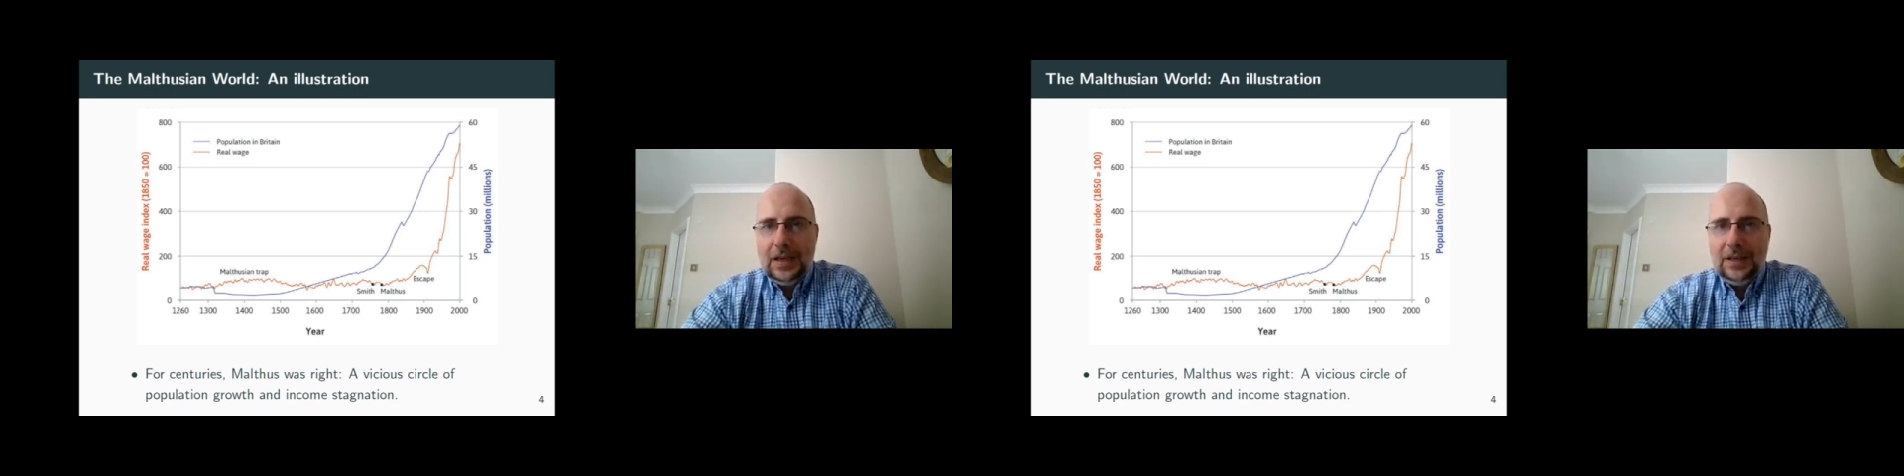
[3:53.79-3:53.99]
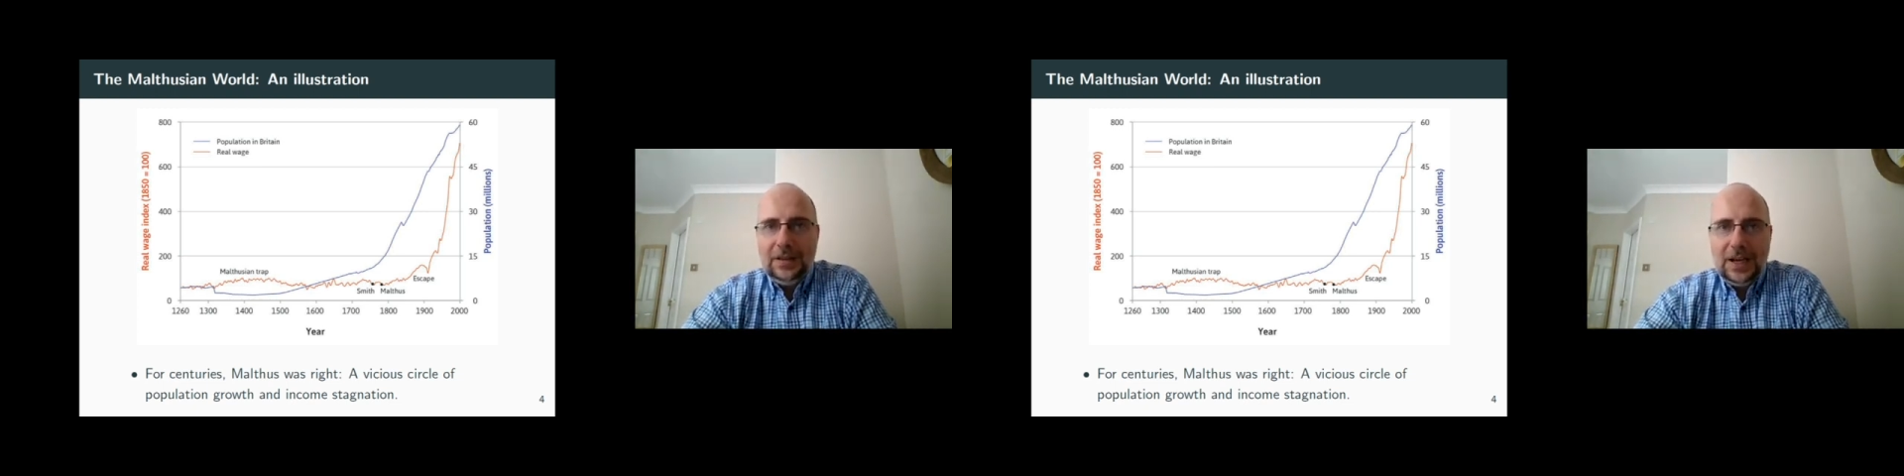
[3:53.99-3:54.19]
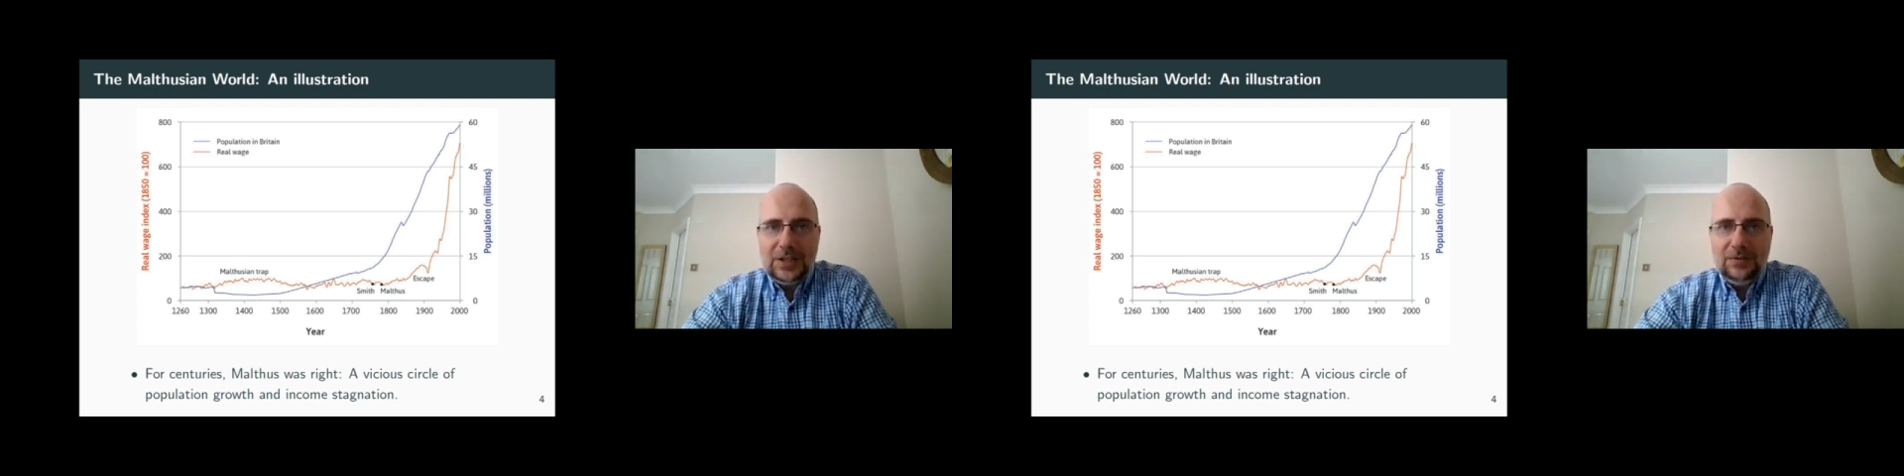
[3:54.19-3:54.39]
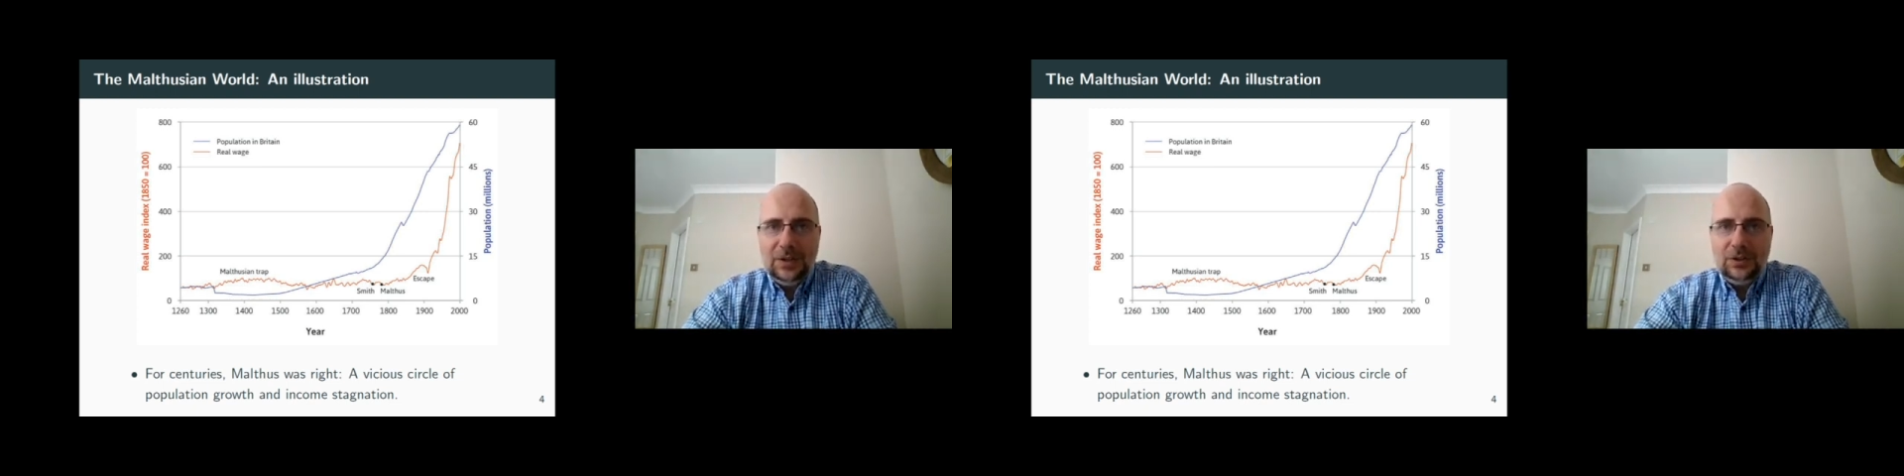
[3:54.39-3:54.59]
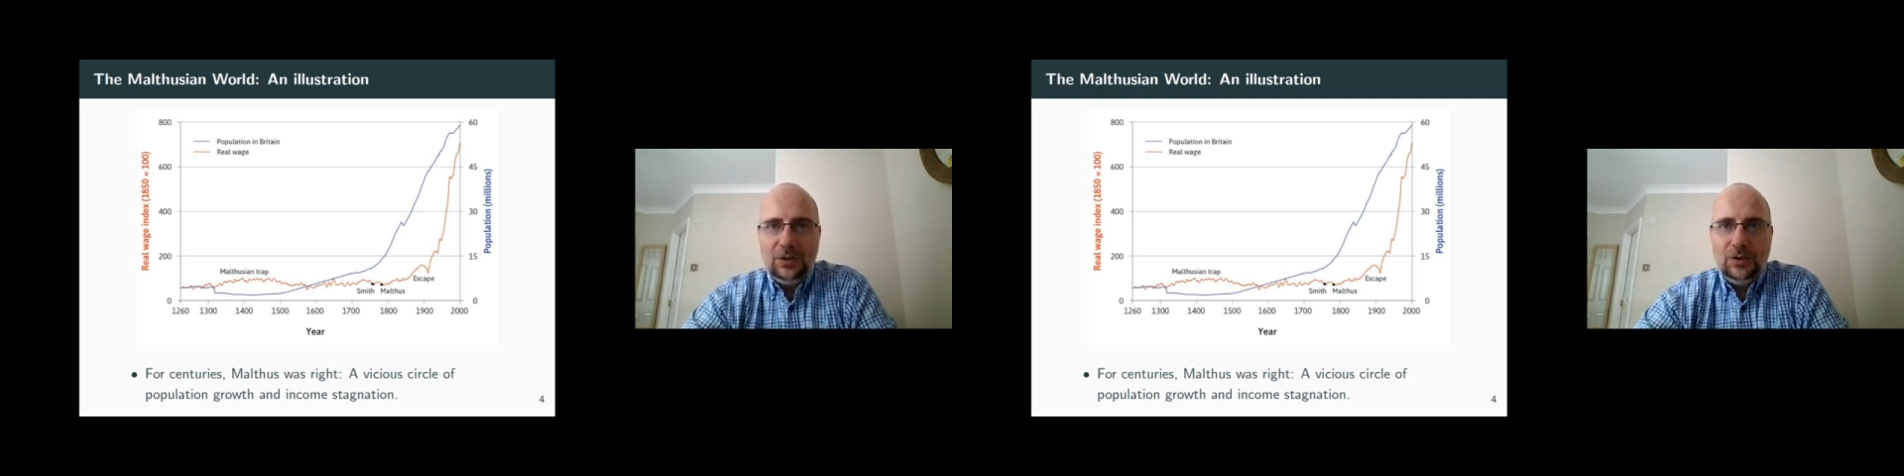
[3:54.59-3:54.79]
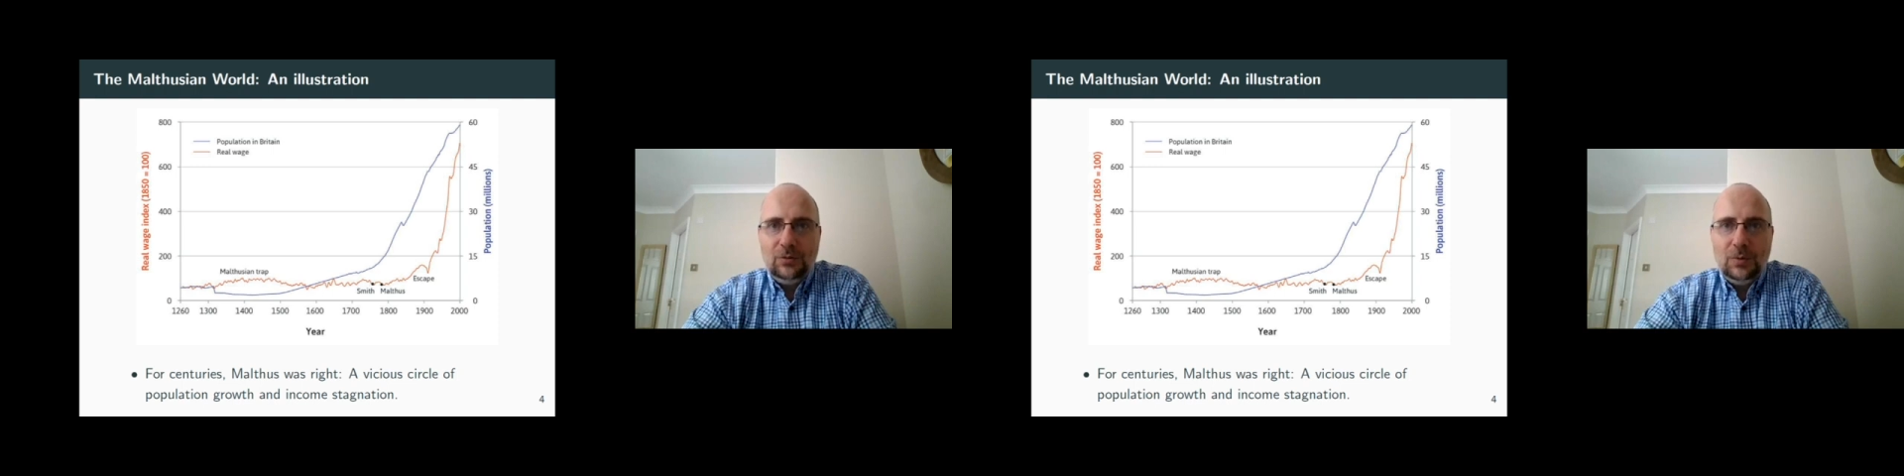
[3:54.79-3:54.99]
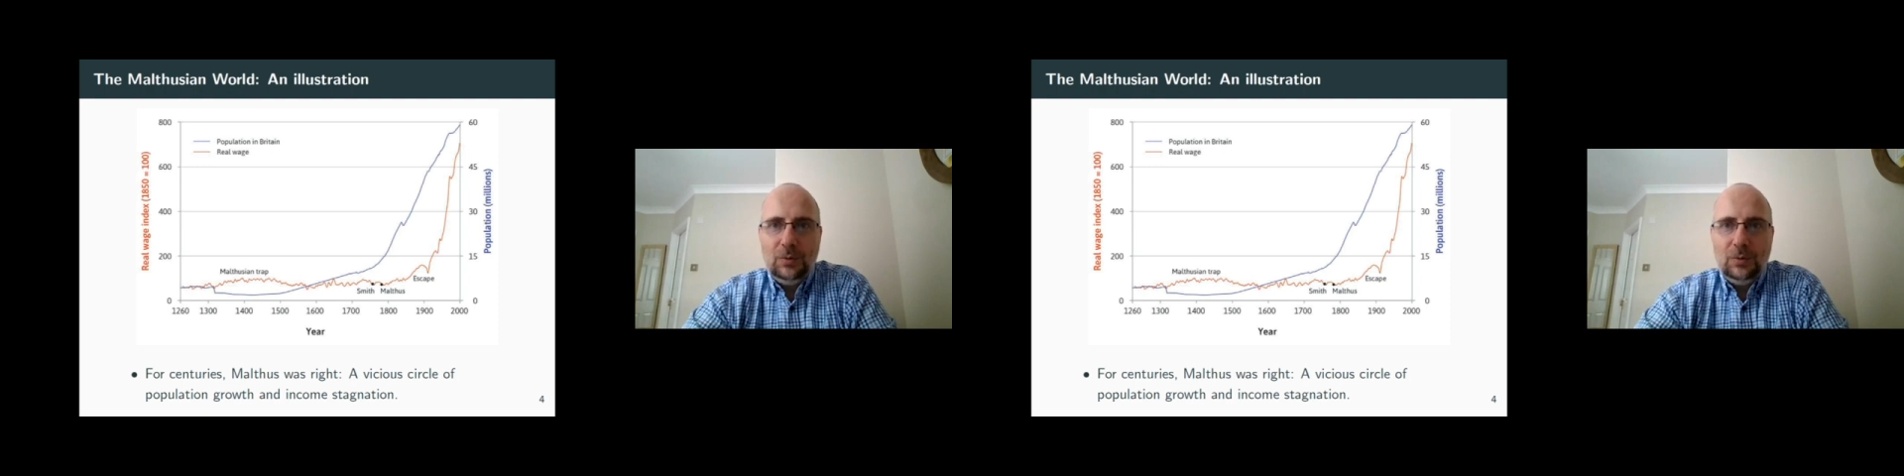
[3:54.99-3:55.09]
In the next video, we